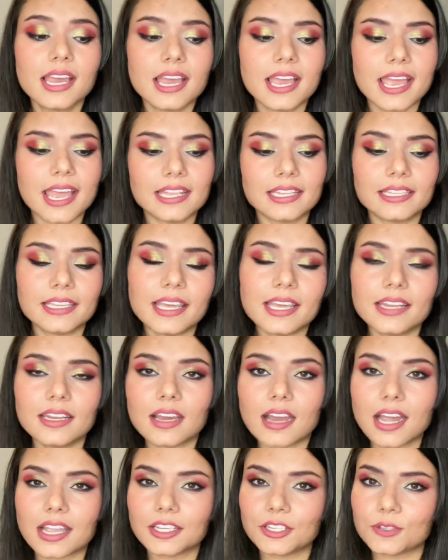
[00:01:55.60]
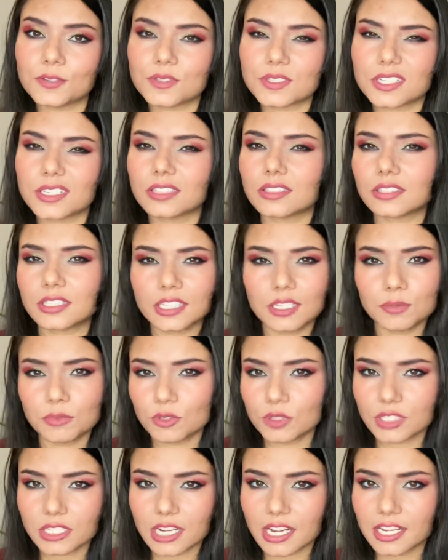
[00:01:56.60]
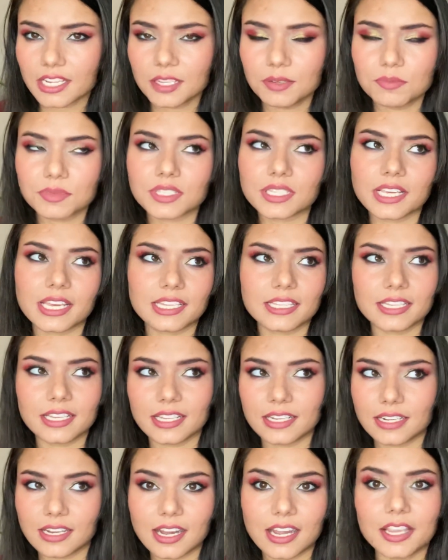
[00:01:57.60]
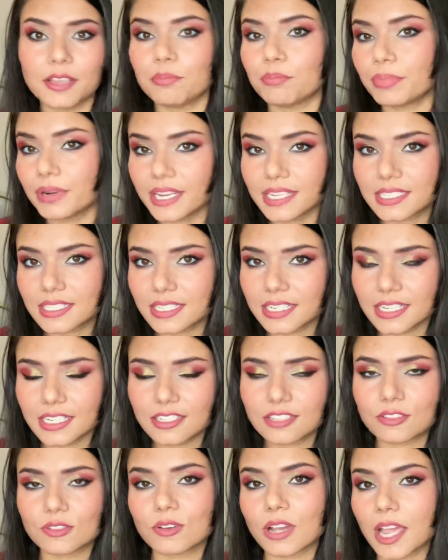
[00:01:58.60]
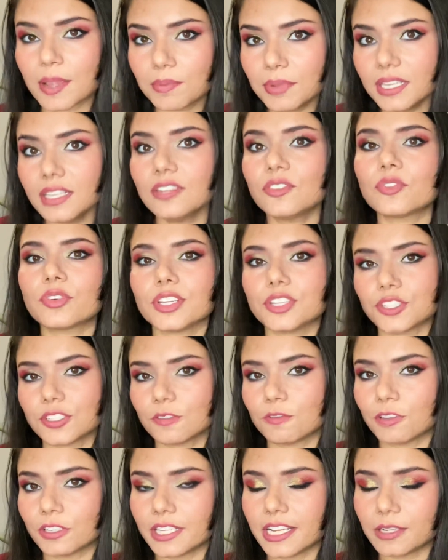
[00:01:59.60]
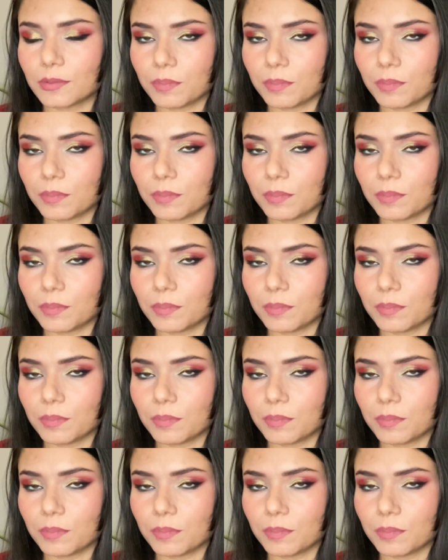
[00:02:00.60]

And then I used it 3 more times, and then I pressed it. So I've been reaching for that